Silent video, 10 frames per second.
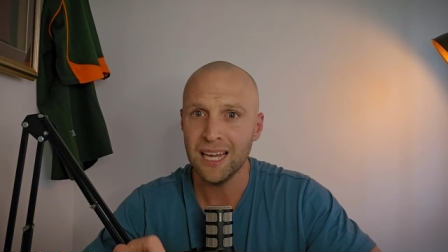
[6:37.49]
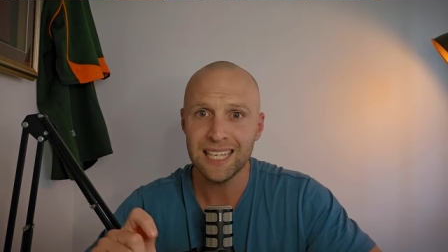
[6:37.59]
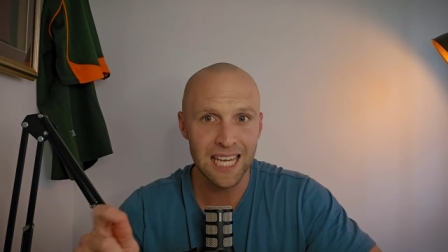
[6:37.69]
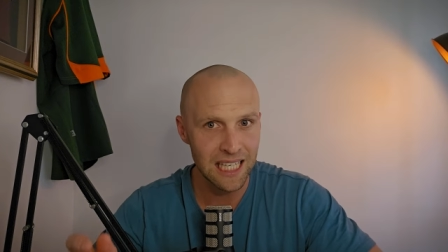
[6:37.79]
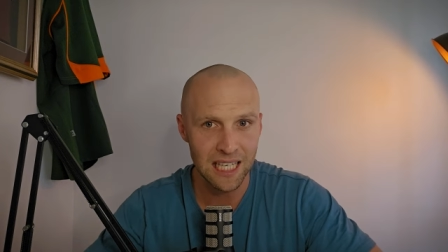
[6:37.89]

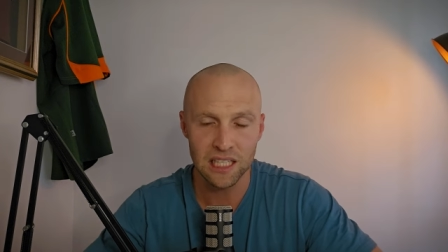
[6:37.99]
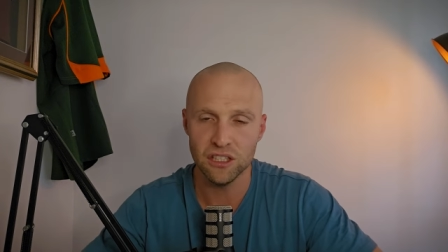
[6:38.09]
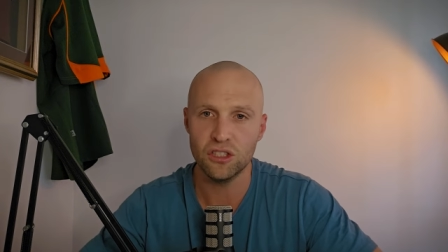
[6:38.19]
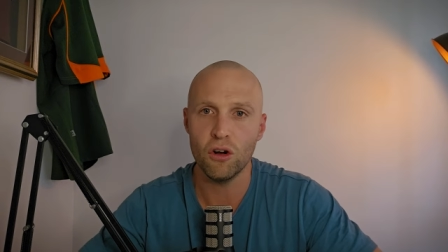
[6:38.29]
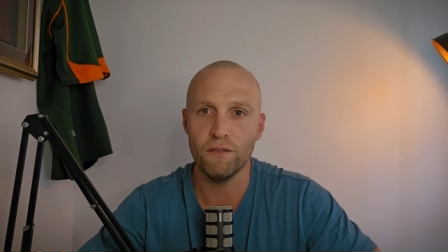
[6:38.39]
kicking
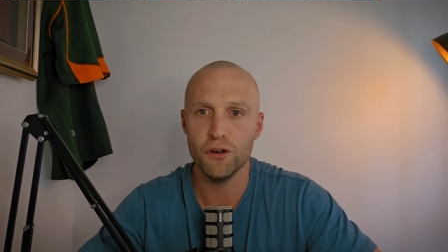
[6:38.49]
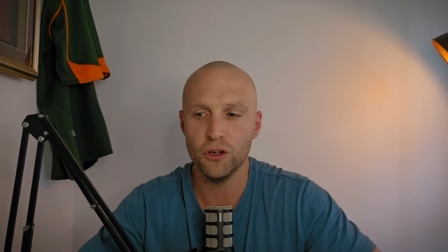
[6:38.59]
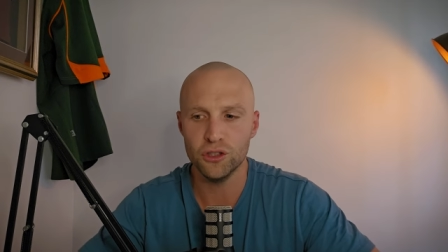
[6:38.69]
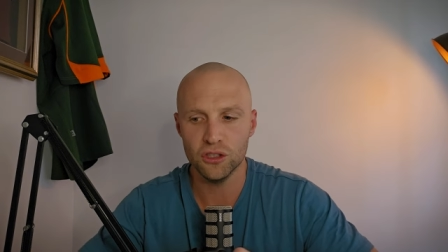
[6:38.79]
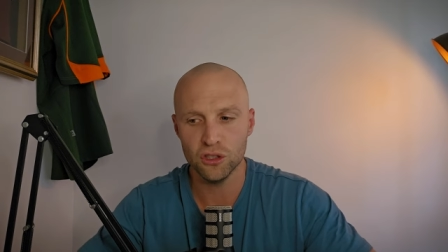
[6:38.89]
his
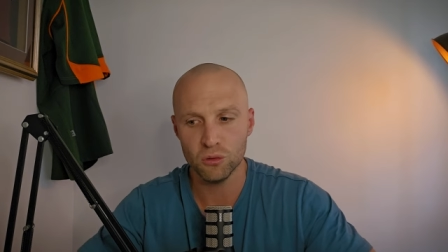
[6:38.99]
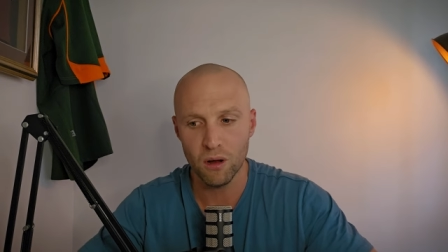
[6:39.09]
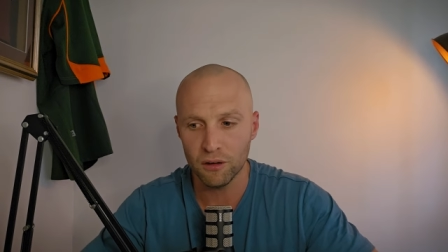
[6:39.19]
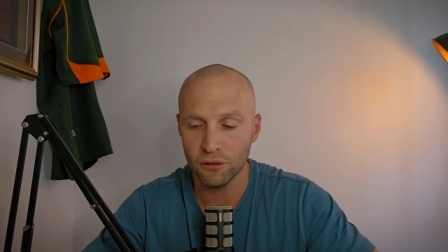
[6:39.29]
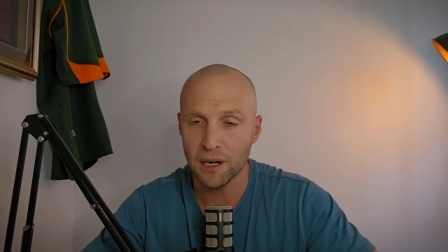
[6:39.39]
conversions as
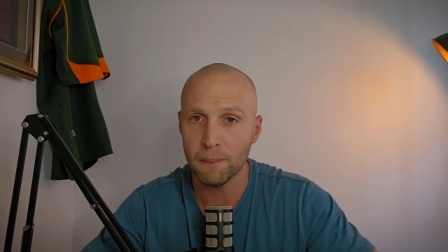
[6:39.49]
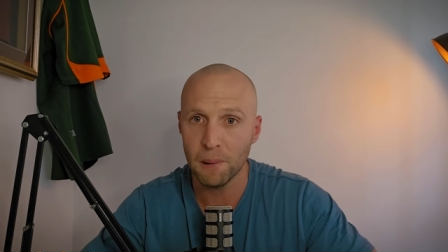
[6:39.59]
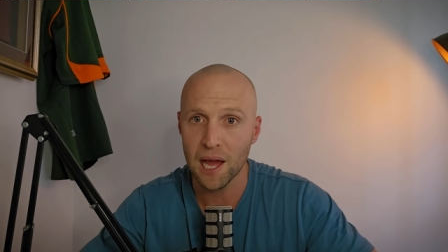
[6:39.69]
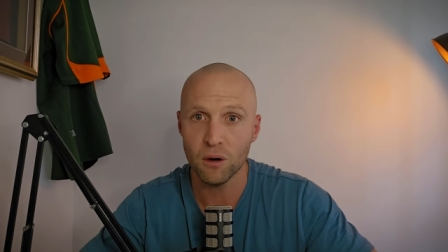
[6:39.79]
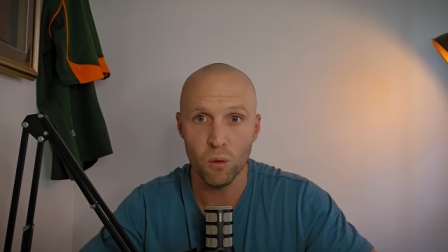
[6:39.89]
well, and really
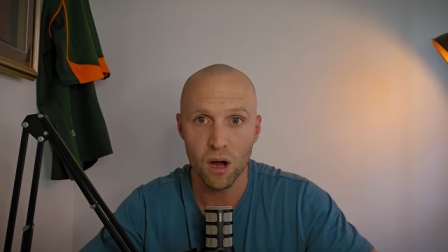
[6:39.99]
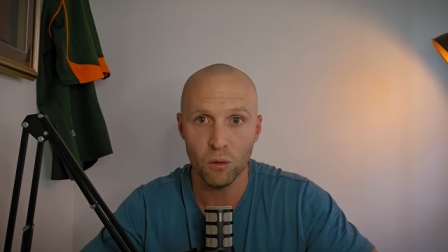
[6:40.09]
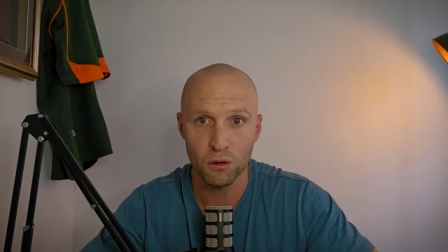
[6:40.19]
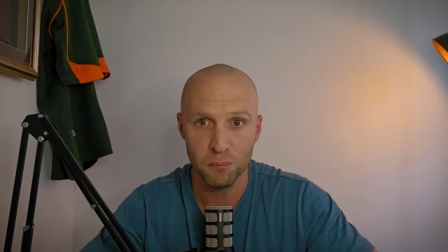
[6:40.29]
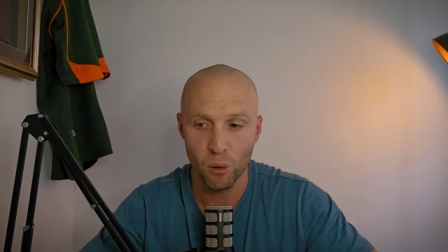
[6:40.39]
playing well
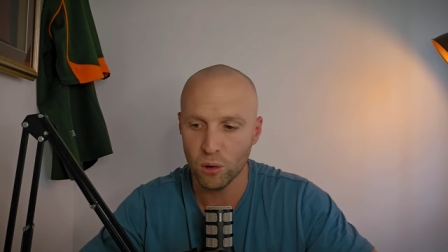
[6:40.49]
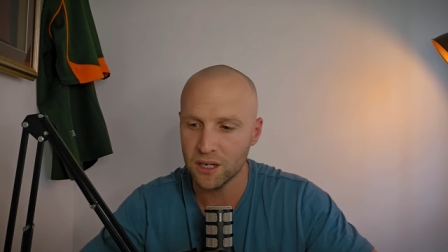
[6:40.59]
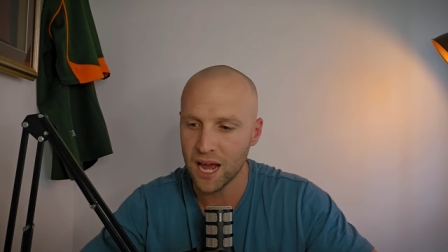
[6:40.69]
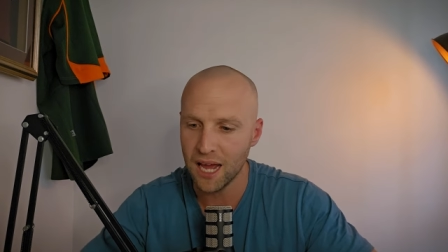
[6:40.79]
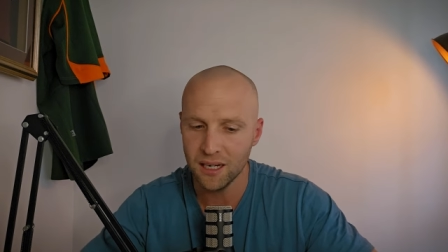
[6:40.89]
with ball in
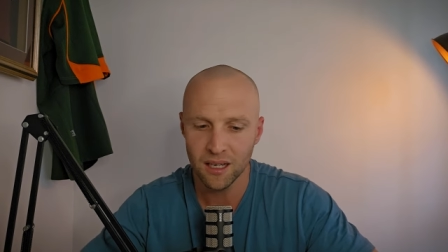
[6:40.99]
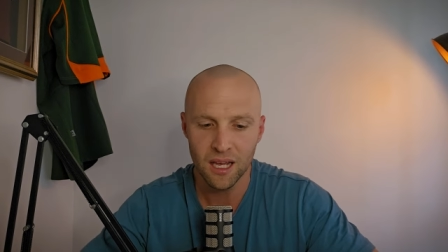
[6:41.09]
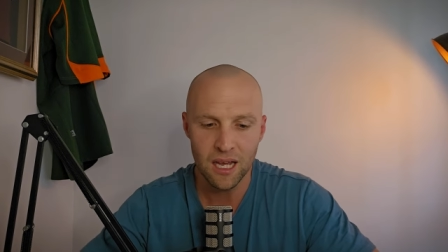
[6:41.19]
hand.